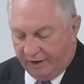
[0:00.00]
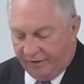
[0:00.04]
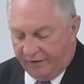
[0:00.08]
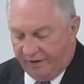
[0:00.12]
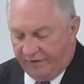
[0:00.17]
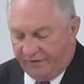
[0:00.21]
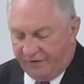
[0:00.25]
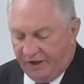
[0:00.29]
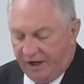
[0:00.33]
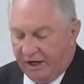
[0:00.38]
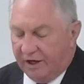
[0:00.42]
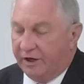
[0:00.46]
And
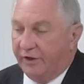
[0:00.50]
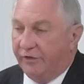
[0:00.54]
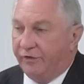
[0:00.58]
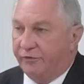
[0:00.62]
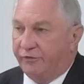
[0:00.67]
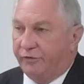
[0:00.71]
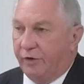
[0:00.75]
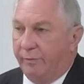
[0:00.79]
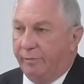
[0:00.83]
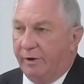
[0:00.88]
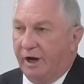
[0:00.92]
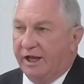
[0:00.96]
at the end of the
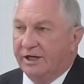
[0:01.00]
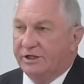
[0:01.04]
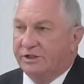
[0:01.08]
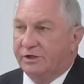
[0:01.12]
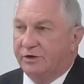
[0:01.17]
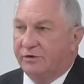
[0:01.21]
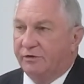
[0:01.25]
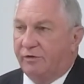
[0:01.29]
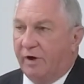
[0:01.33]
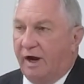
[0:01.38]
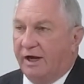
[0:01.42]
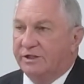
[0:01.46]

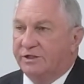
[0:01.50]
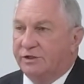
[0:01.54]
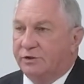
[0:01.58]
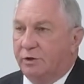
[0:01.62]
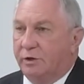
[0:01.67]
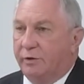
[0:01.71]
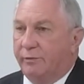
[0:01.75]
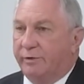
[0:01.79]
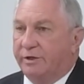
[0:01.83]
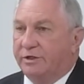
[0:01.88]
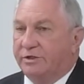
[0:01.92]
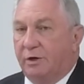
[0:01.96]
tribulation, Christ is
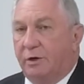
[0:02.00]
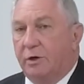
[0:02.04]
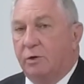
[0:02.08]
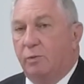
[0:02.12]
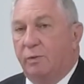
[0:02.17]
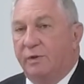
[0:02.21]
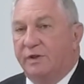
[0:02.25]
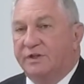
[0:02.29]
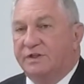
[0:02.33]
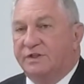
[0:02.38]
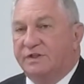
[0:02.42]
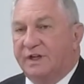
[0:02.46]
going to return
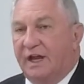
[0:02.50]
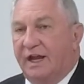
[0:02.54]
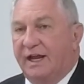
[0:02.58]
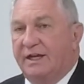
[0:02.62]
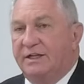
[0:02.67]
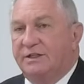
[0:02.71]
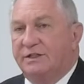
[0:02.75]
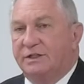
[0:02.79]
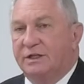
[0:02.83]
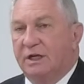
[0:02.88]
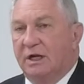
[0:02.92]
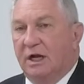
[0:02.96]
with the
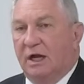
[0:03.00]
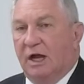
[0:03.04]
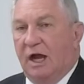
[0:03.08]
saints,